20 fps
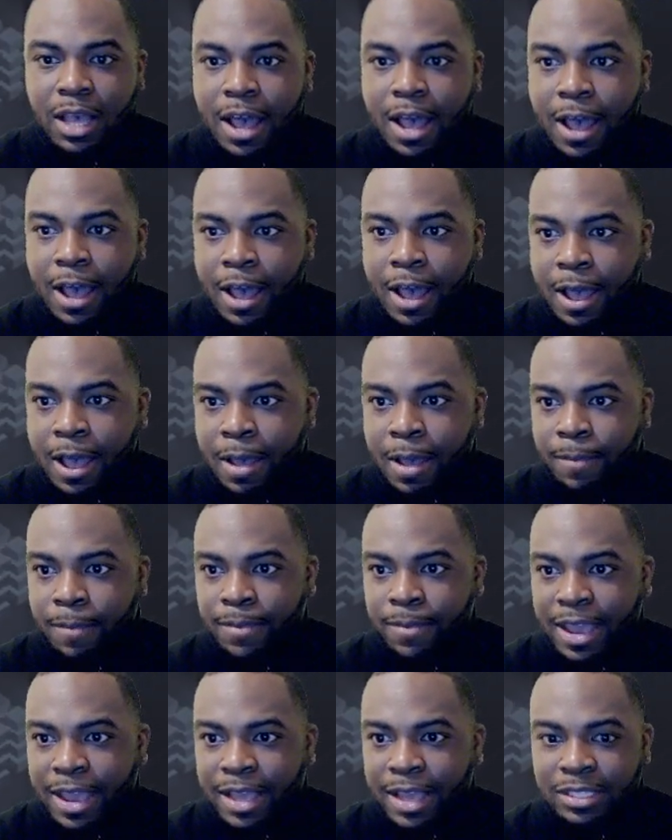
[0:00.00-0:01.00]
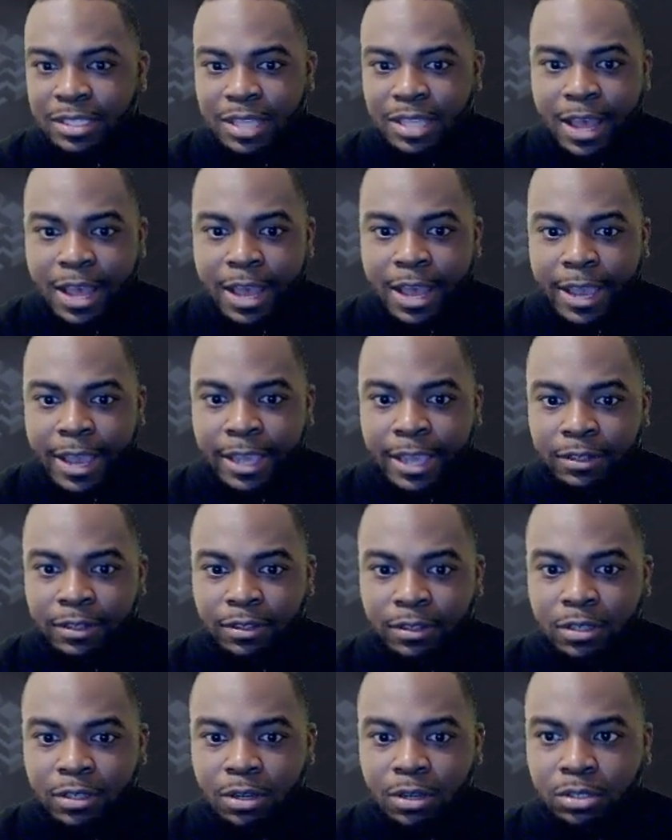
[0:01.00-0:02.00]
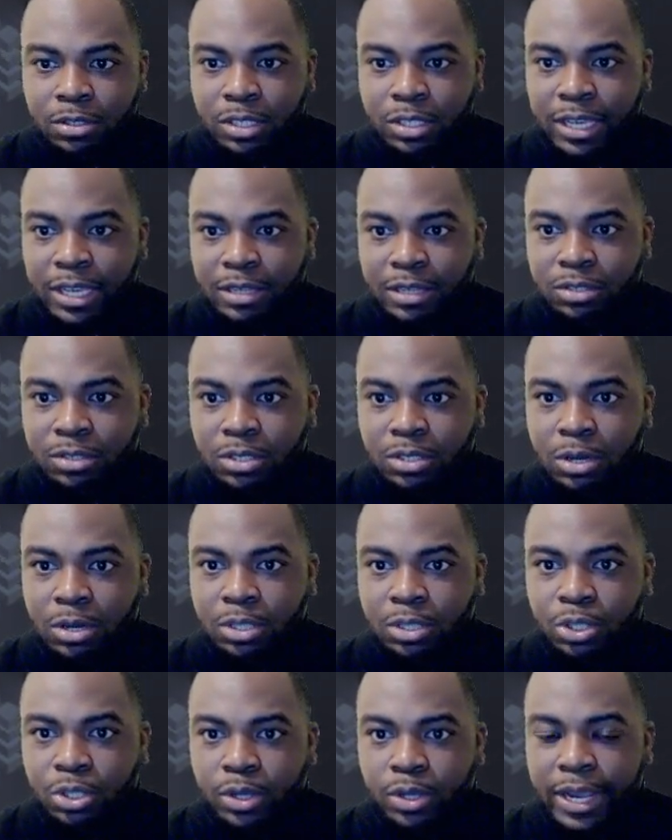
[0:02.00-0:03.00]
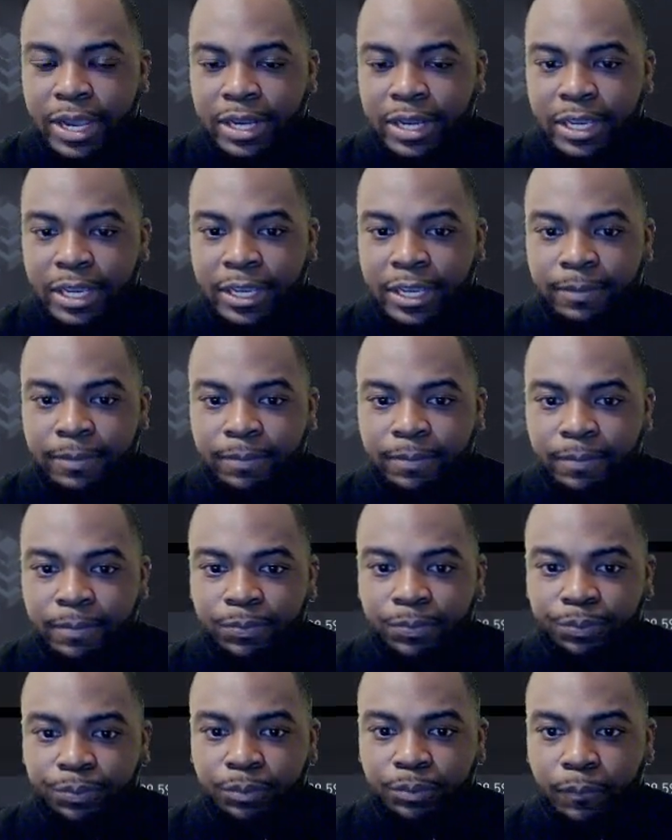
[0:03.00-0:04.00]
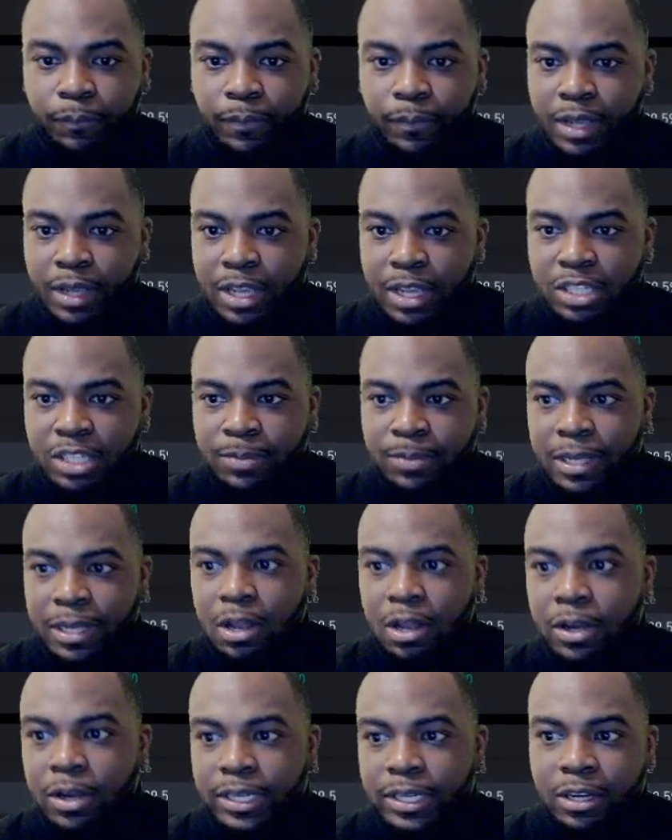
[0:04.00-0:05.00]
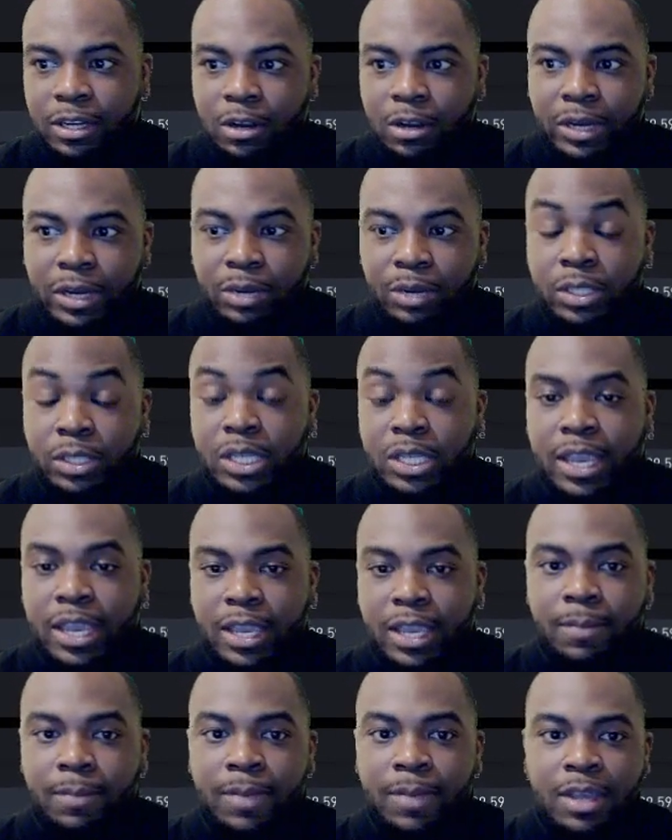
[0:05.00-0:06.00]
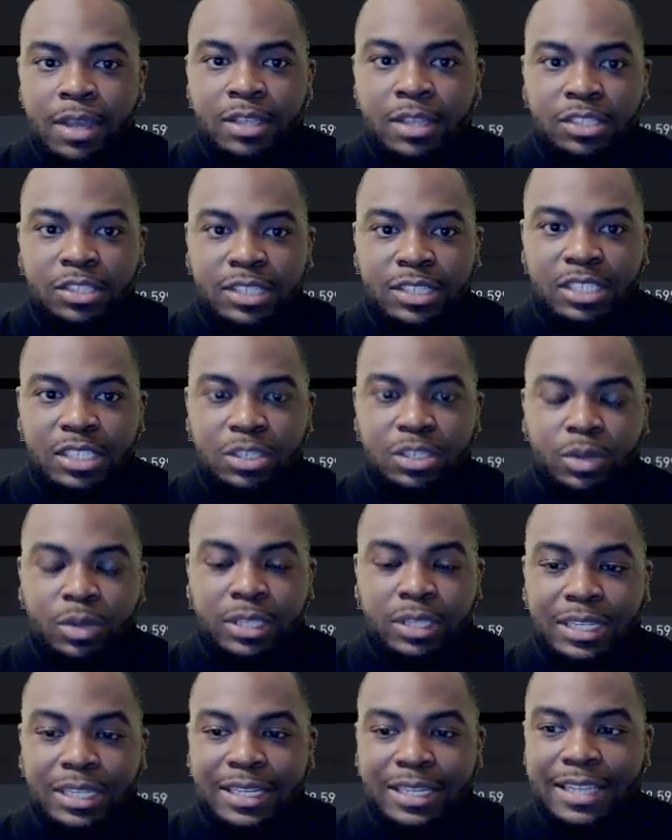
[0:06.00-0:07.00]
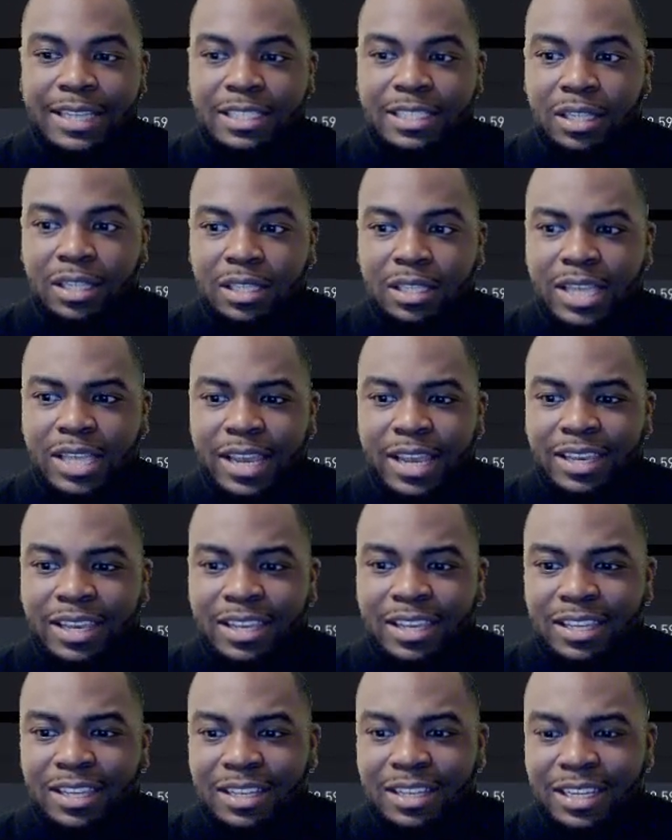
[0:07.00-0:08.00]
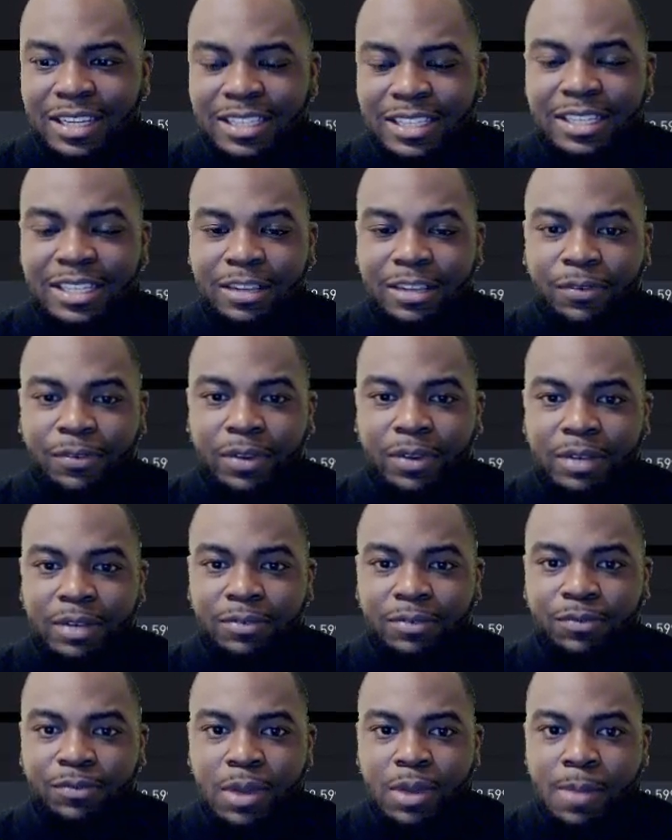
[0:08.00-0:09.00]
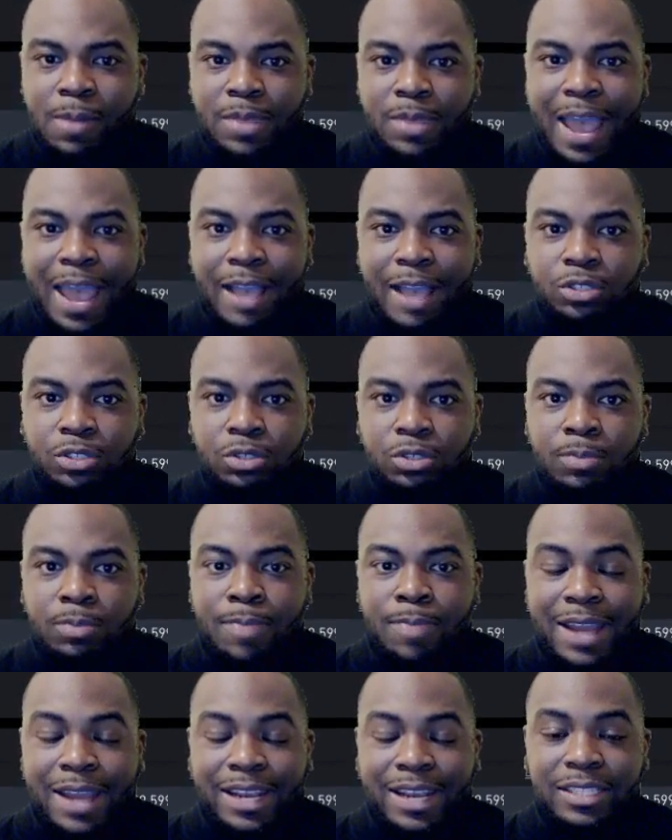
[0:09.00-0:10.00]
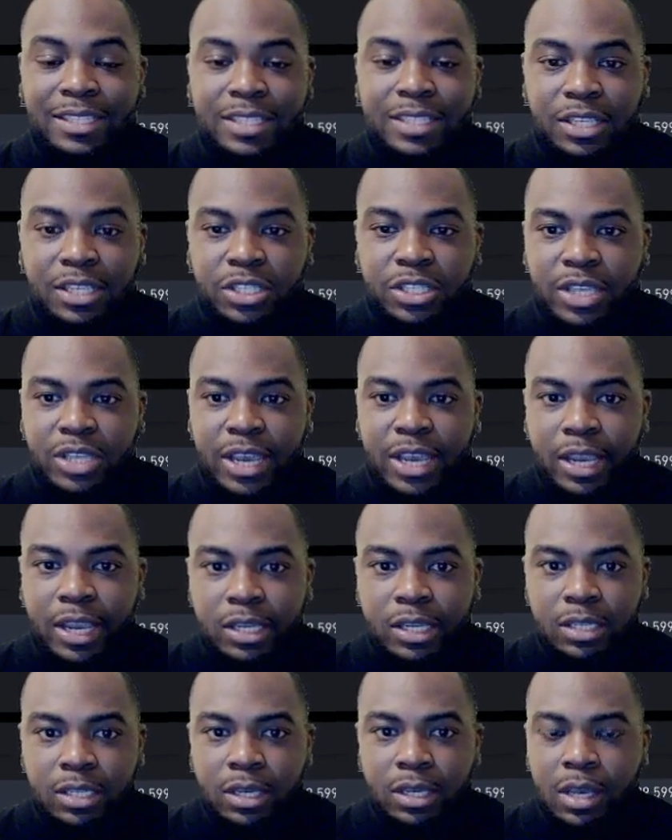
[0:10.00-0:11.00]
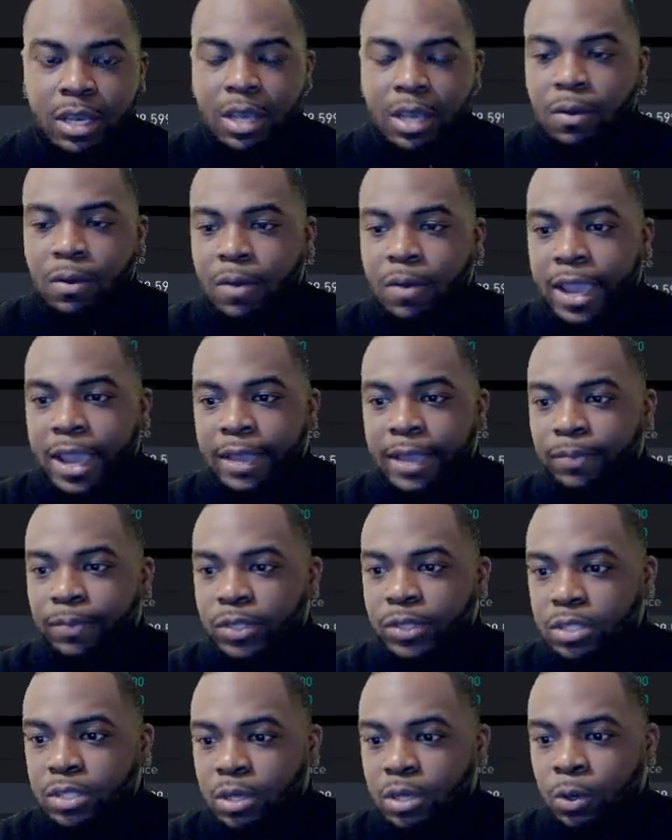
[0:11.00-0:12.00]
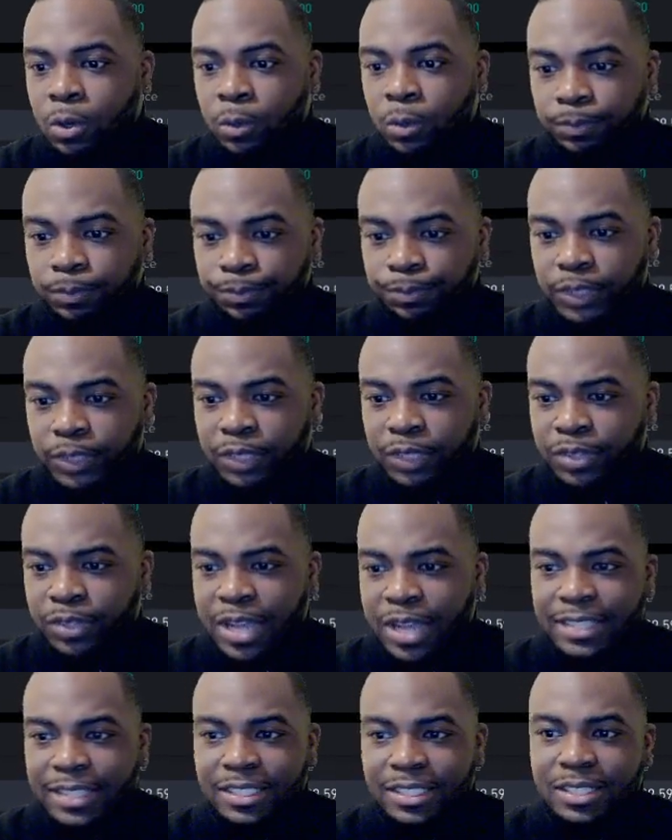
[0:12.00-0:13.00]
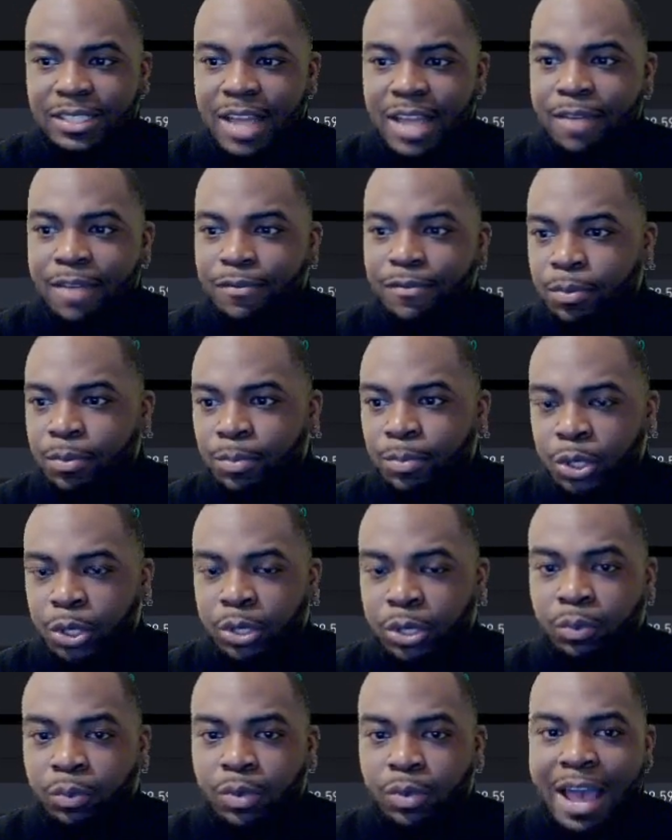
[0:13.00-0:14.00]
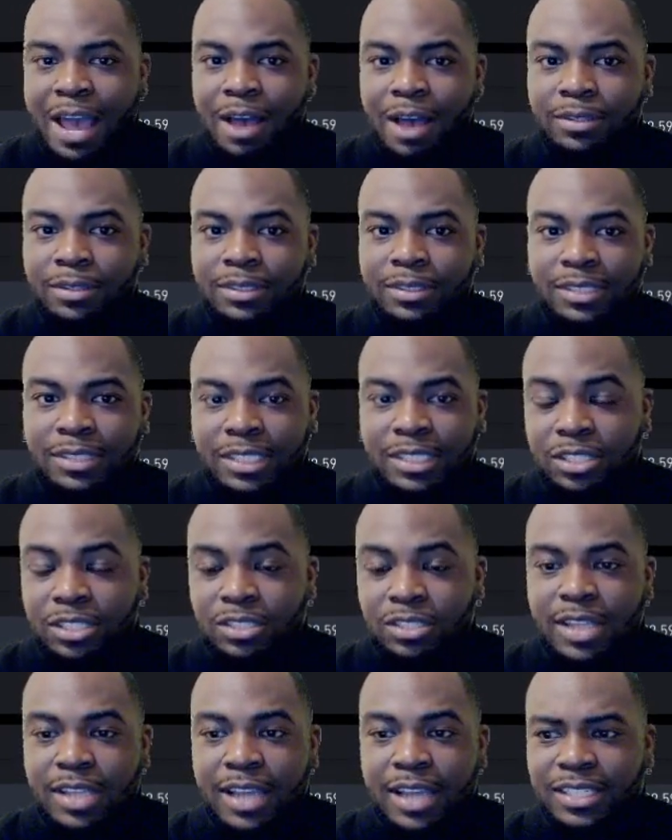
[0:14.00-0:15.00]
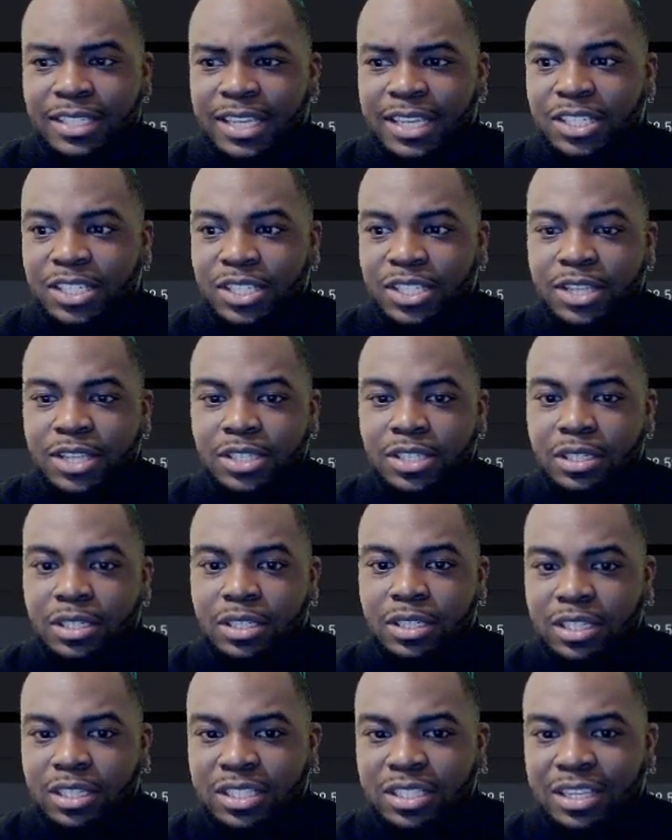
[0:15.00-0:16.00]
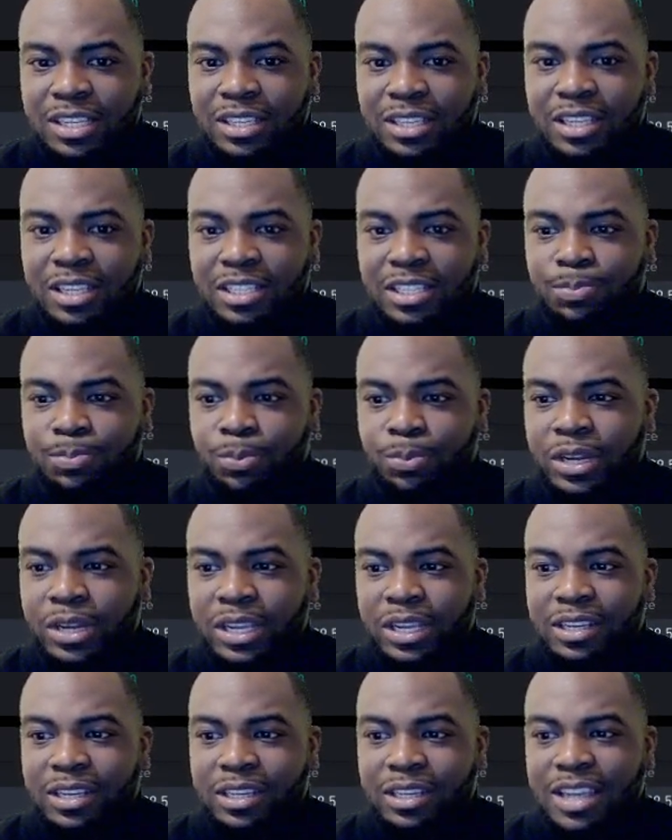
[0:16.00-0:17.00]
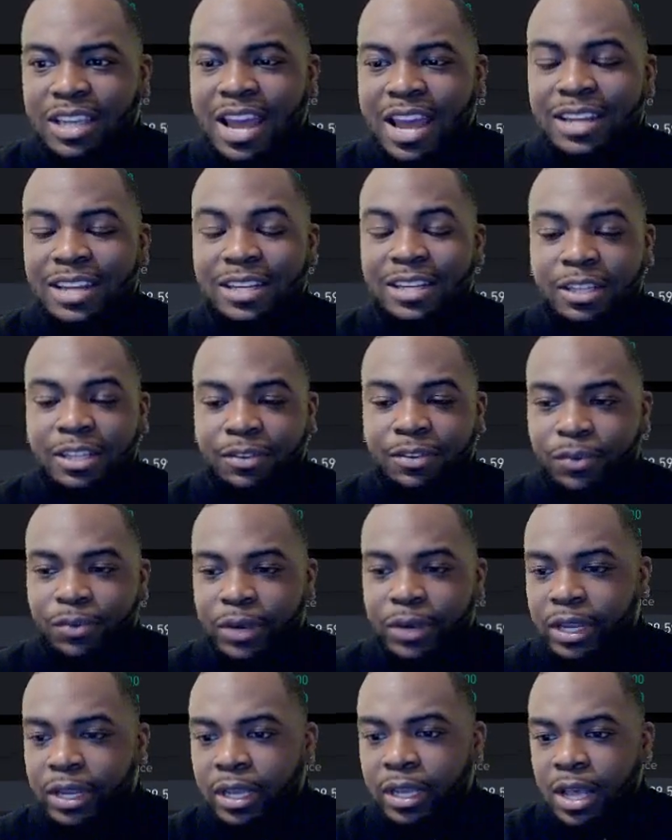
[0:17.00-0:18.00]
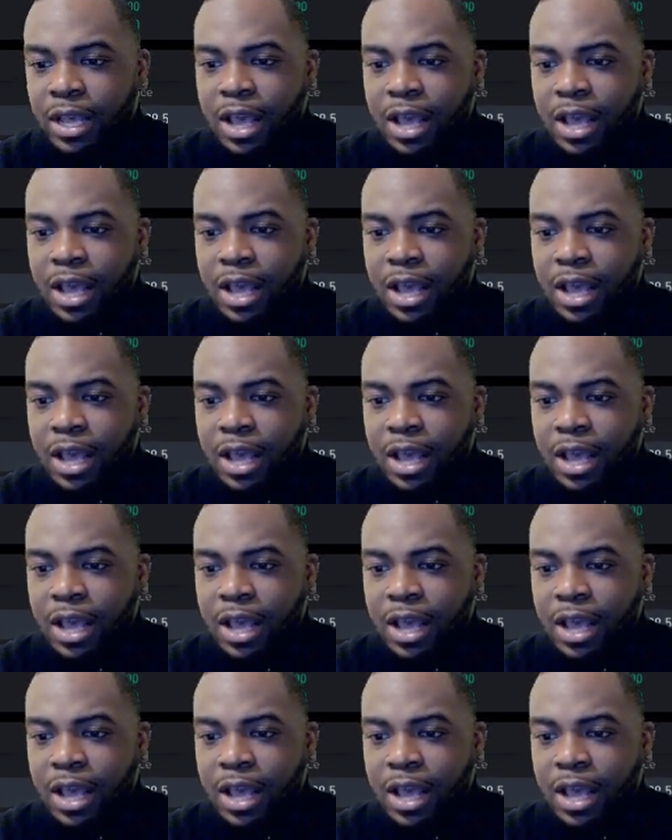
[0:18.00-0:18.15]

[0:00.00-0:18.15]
As I go hit on start trading, I should be logged in already, which I am. So this is what the DEX looks like. It looks different from the actual Binance exchange, right? So if you guys are not familiar how decentralized exchanges looks, it looks pretty kind of different.